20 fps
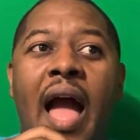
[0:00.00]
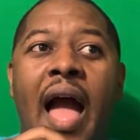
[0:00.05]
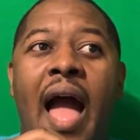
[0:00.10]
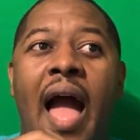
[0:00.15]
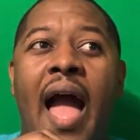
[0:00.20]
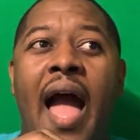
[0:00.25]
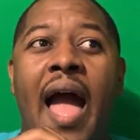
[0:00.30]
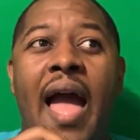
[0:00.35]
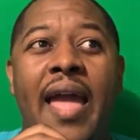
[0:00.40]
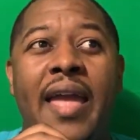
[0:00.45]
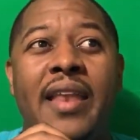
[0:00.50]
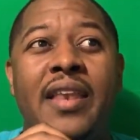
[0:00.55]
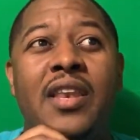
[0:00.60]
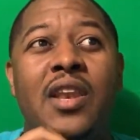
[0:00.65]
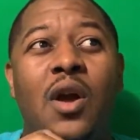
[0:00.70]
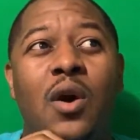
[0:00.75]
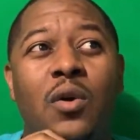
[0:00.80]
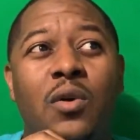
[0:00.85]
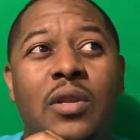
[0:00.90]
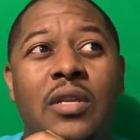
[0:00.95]
I
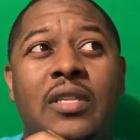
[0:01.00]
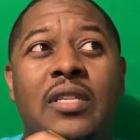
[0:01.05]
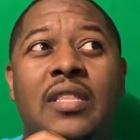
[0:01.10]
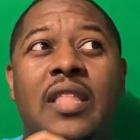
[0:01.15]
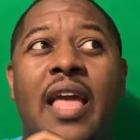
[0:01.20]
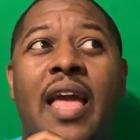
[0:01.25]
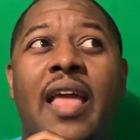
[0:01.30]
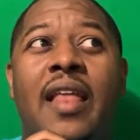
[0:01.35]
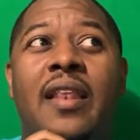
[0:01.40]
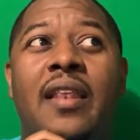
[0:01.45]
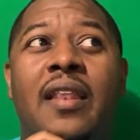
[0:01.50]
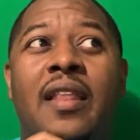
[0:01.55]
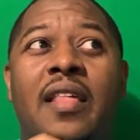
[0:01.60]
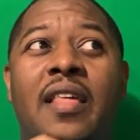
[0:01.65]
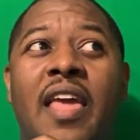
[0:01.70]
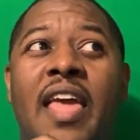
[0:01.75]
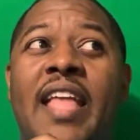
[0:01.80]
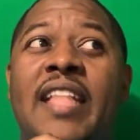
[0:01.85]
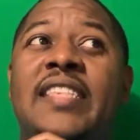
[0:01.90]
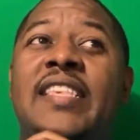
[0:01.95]
noticed that
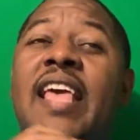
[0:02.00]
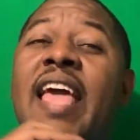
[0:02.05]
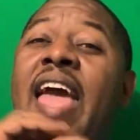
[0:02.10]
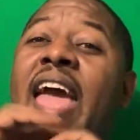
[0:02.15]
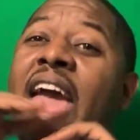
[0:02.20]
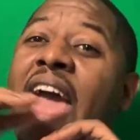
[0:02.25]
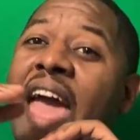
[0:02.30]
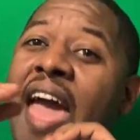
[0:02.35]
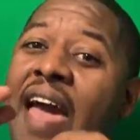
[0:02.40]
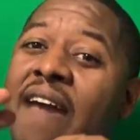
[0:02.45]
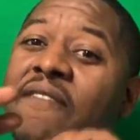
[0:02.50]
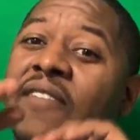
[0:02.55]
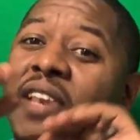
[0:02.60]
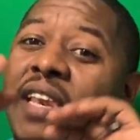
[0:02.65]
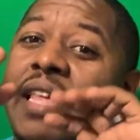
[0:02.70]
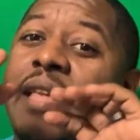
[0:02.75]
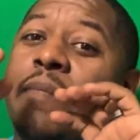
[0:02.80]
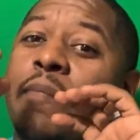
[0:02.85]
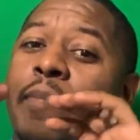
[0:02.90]
it's heavily